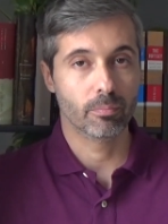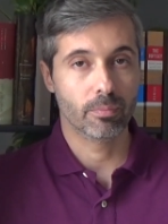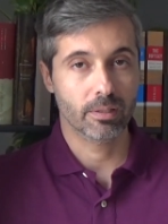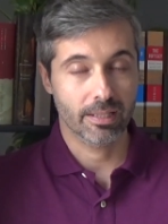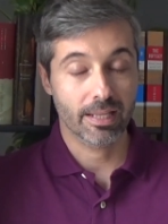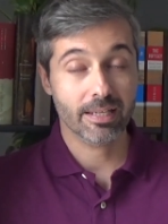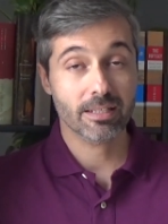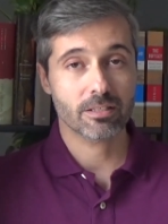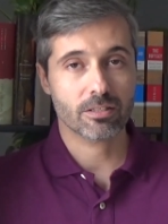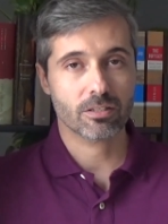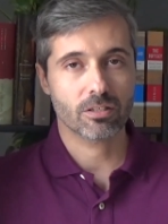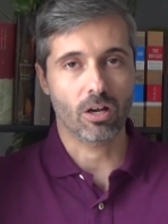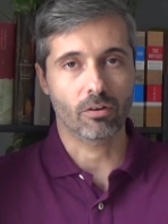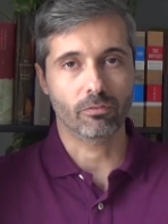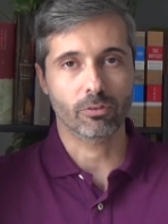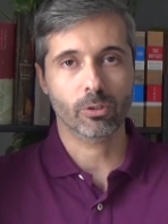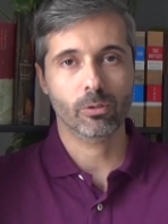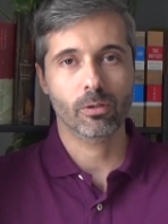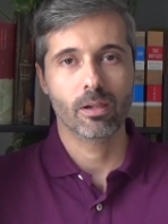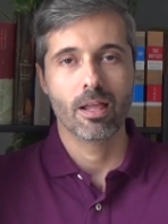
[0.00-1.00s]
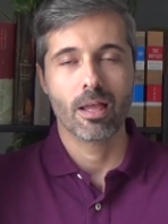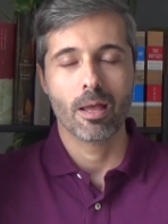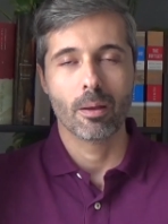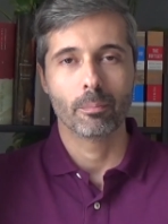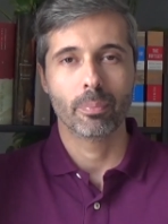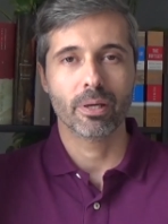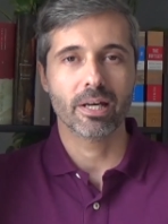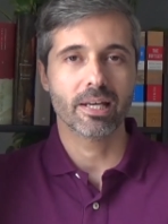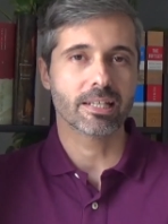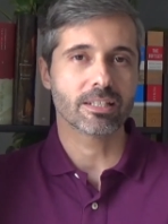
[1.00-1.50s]
latest novel.
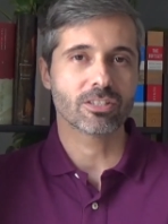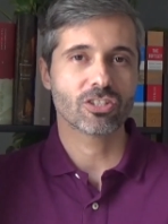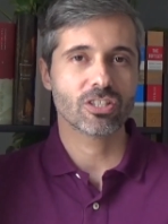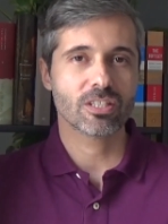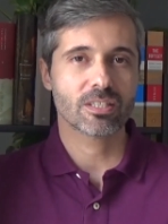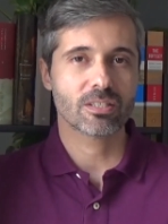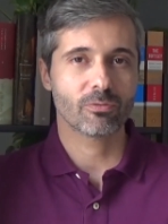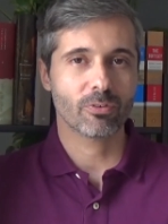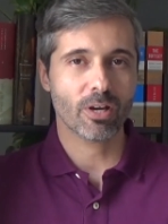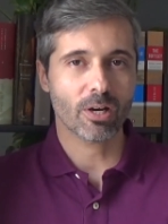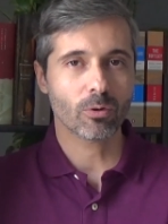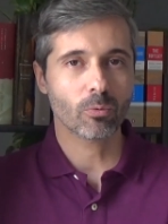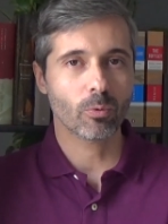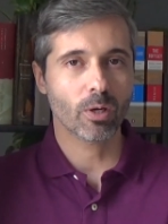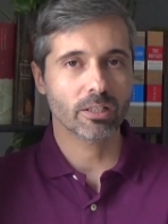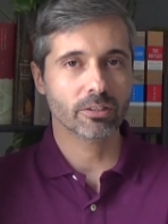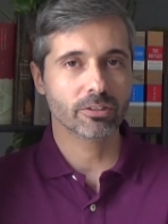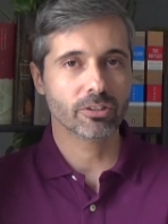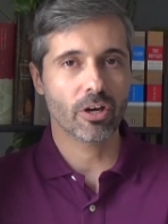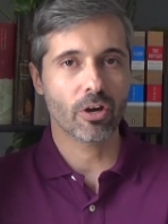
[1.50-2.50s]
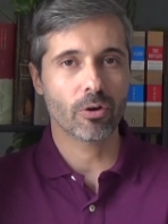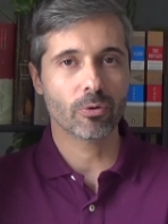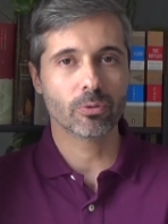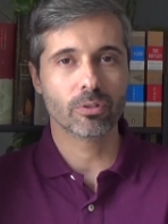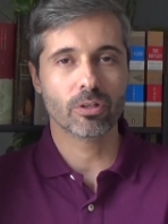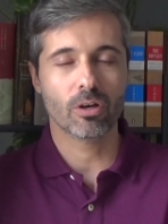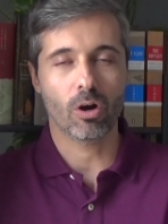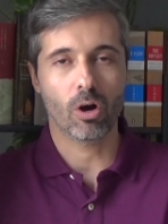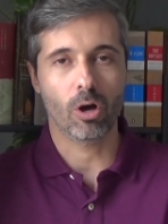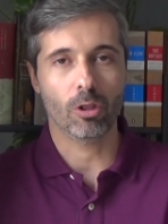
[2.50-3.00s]
But she's a very
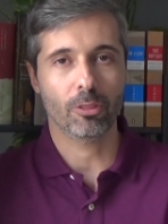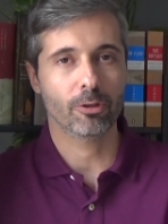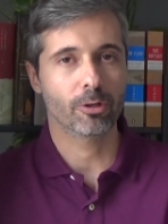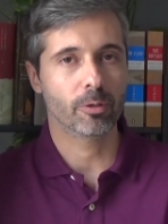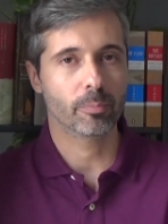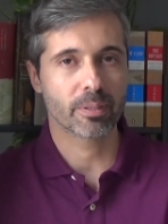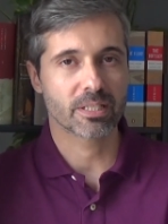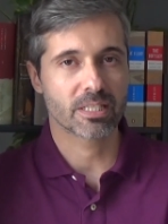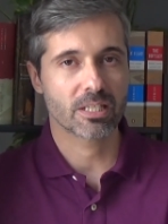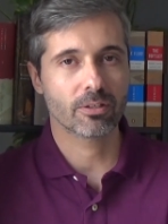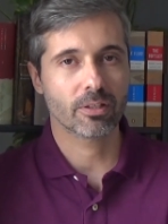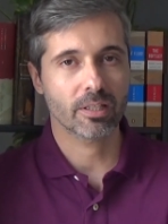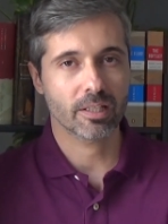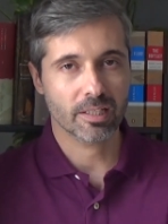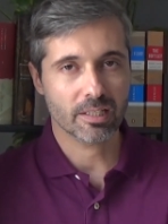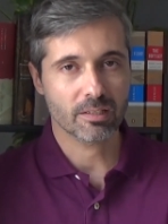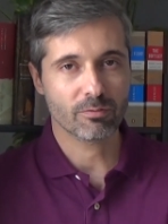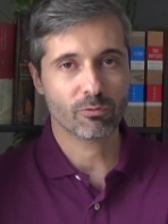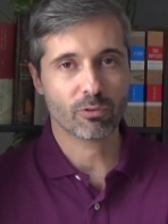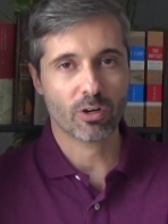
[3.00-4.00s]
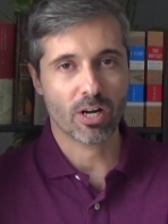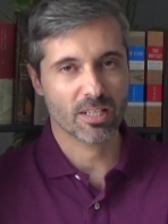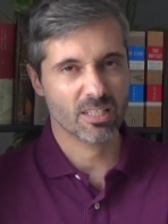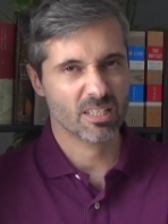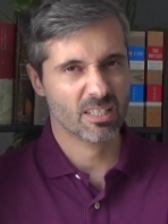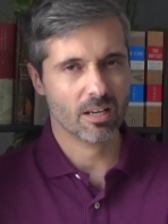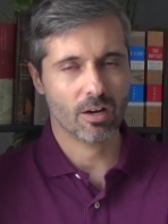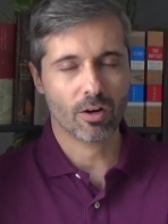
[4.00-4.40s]
well-known author, particularly in France.